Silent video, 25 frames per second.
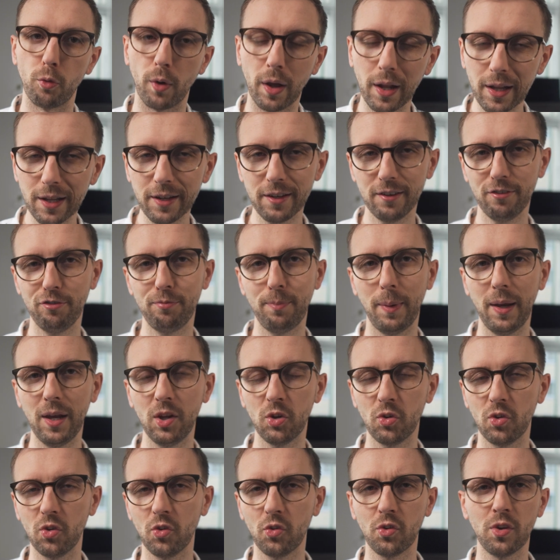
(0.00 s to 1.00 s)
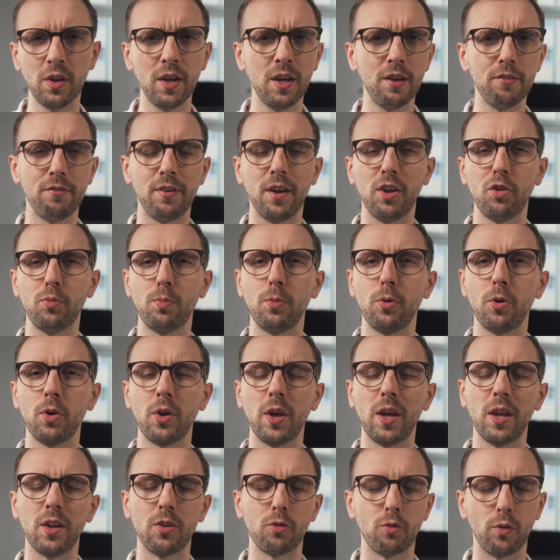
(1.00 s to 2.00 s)
relative basis, Facebook
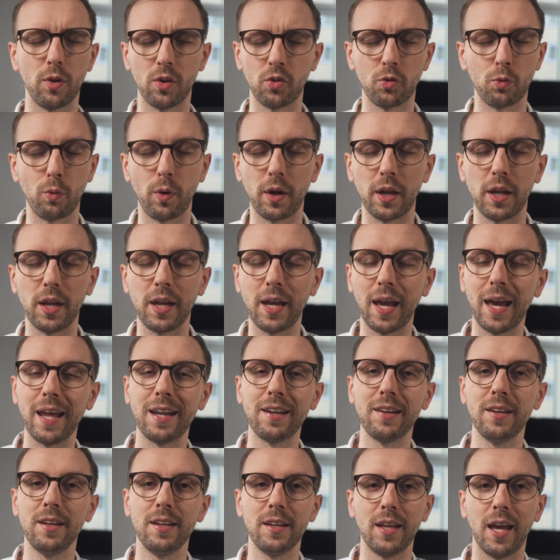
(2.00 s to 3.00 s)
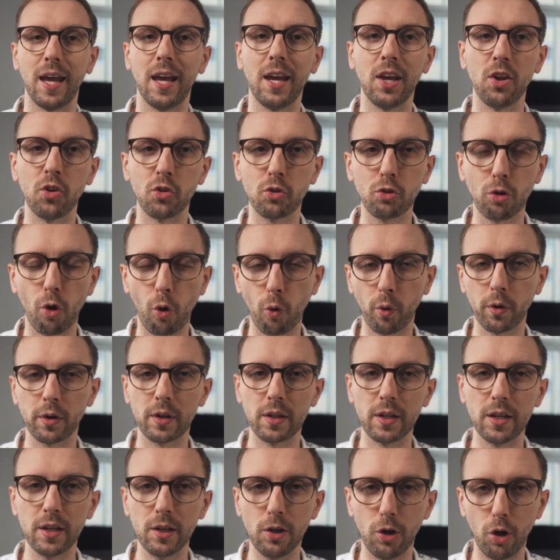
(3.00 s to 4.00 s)
is trading at
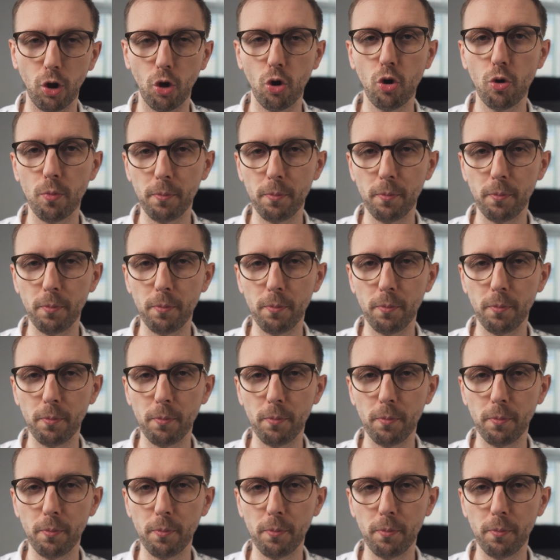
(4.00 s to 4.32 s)
historically low